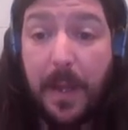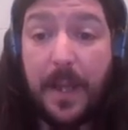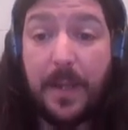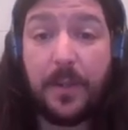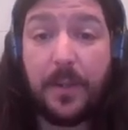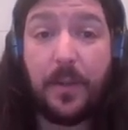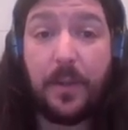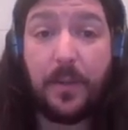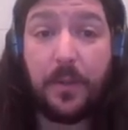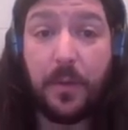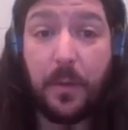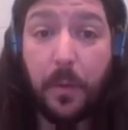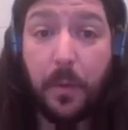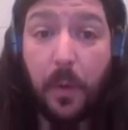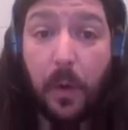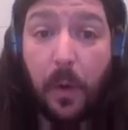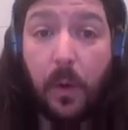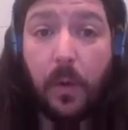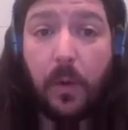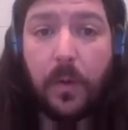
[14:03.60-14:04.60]
role is
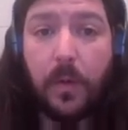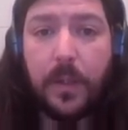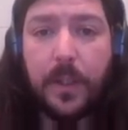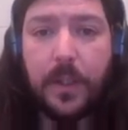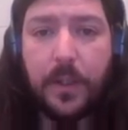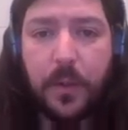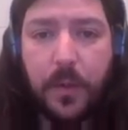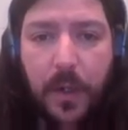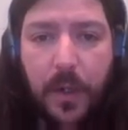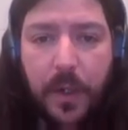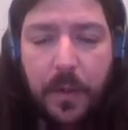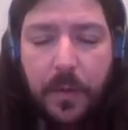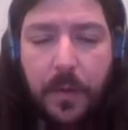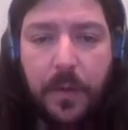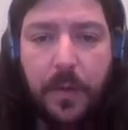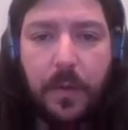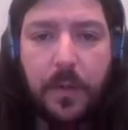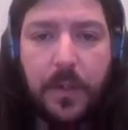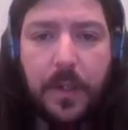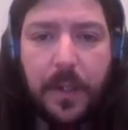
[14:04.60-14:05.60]
to introduce the
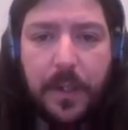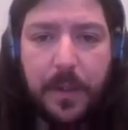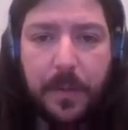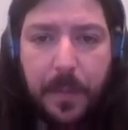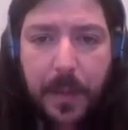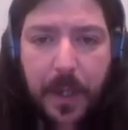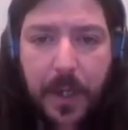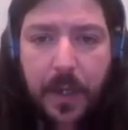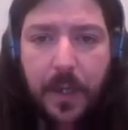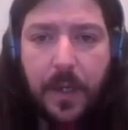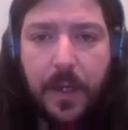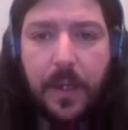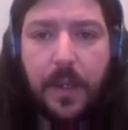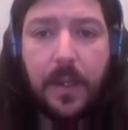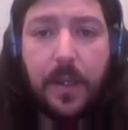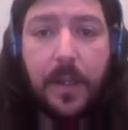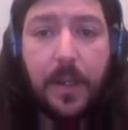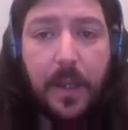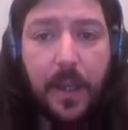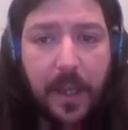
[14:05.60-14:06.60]
speaker, keep
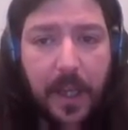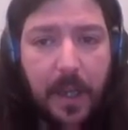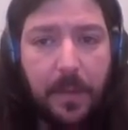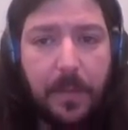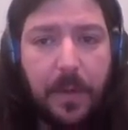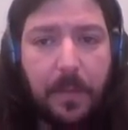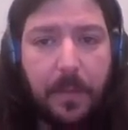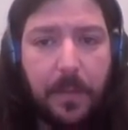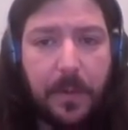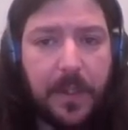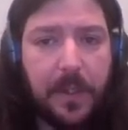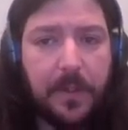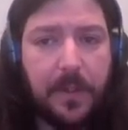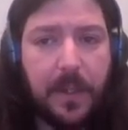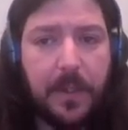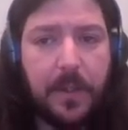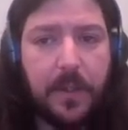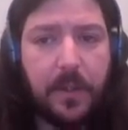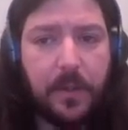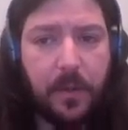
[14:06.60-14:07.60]
the presentations on
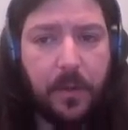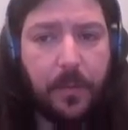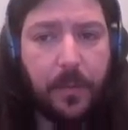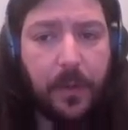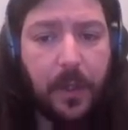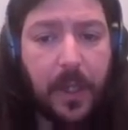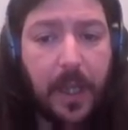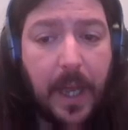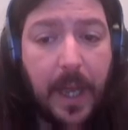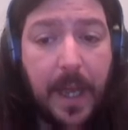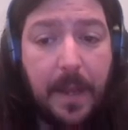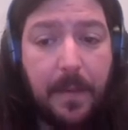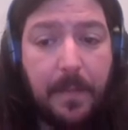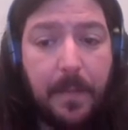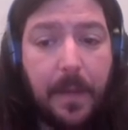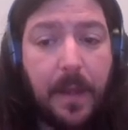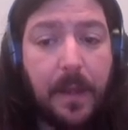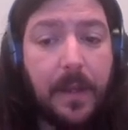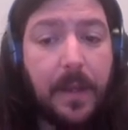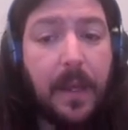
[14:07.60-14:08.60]
time,
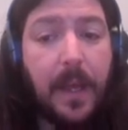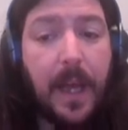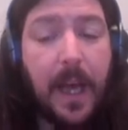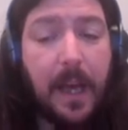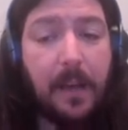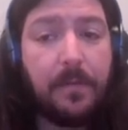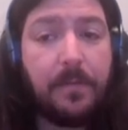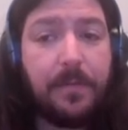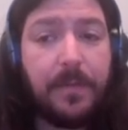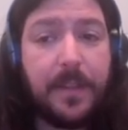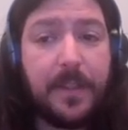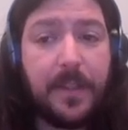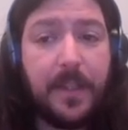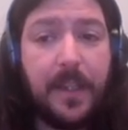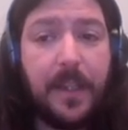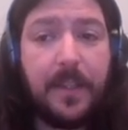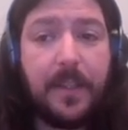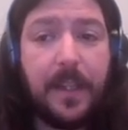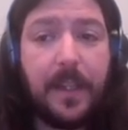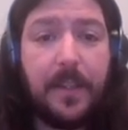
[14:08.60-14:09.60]
and facilitate
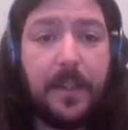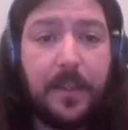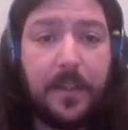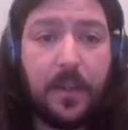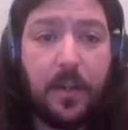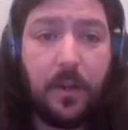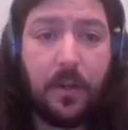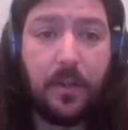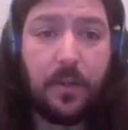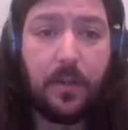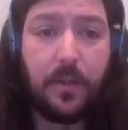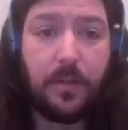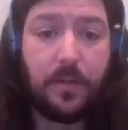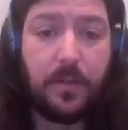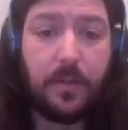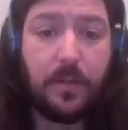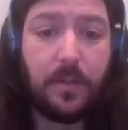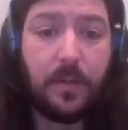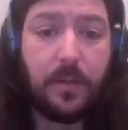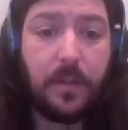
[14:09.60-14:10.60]
discussion.
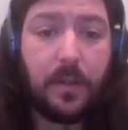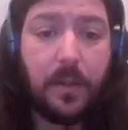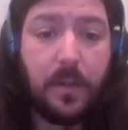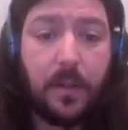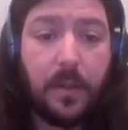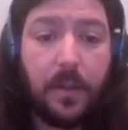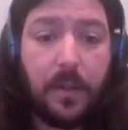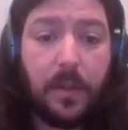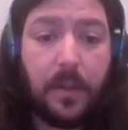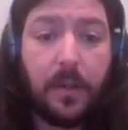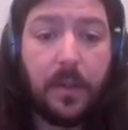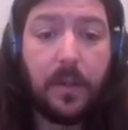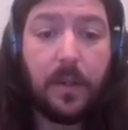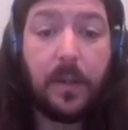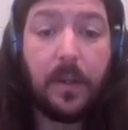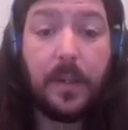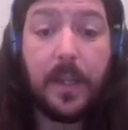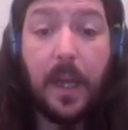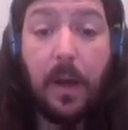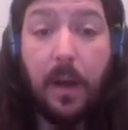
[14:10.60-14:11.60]
Now, a
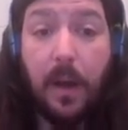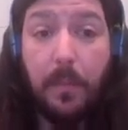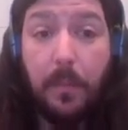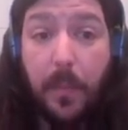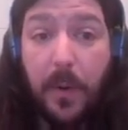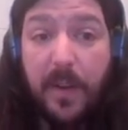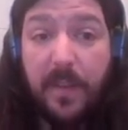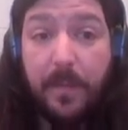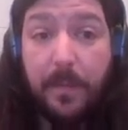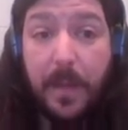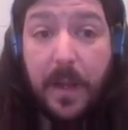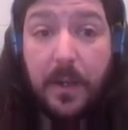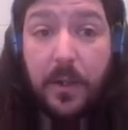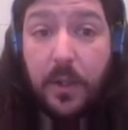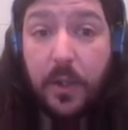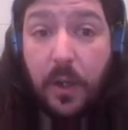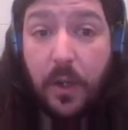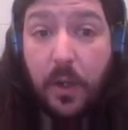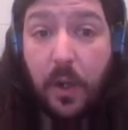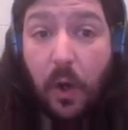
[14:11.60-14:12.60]
brief mention
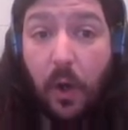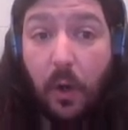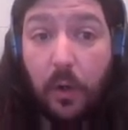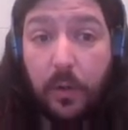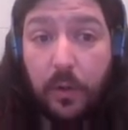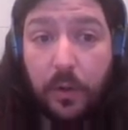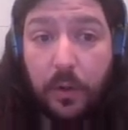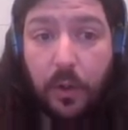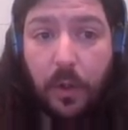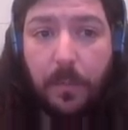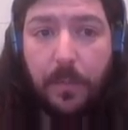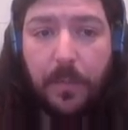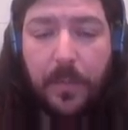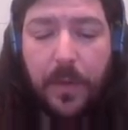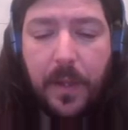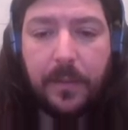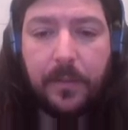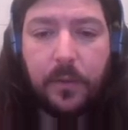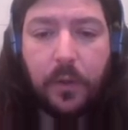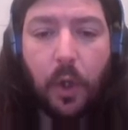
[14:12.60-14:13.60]
on some
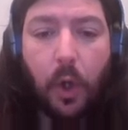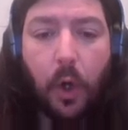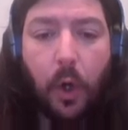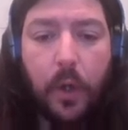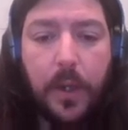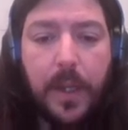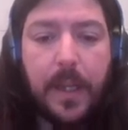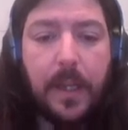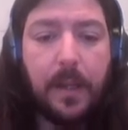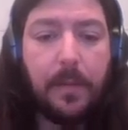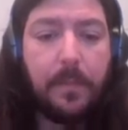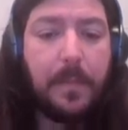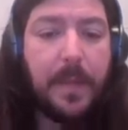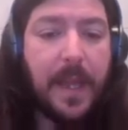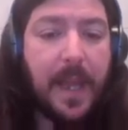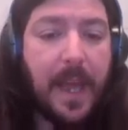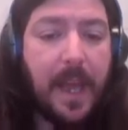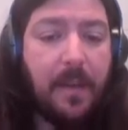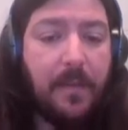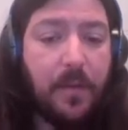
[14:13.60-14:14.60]
deontological behavior
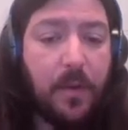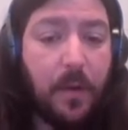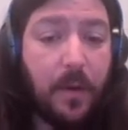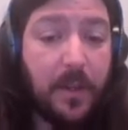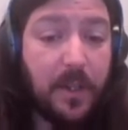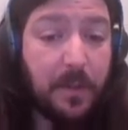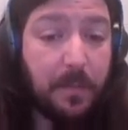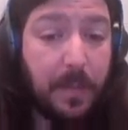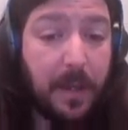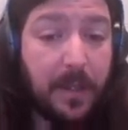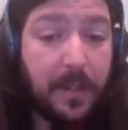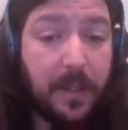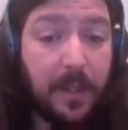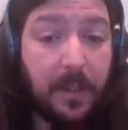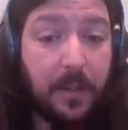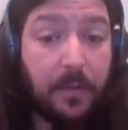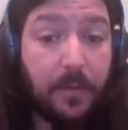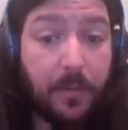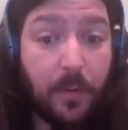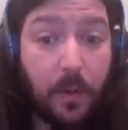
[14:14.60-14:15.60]
expected from
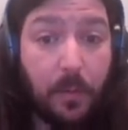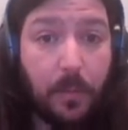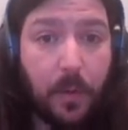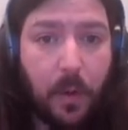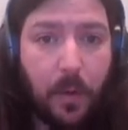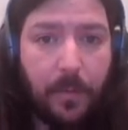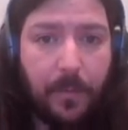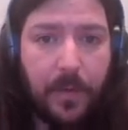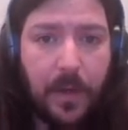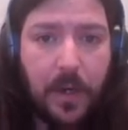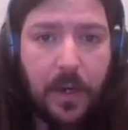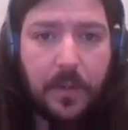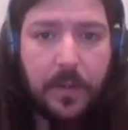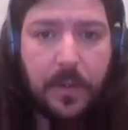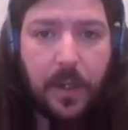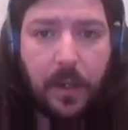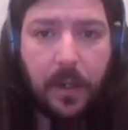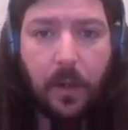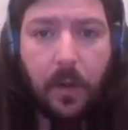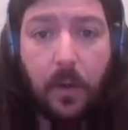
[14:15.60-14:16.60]
conveners or
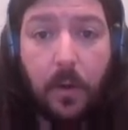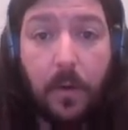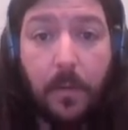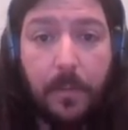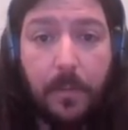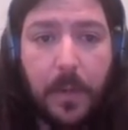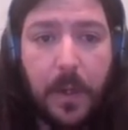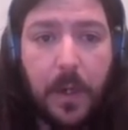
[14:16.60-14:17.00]
co-conveners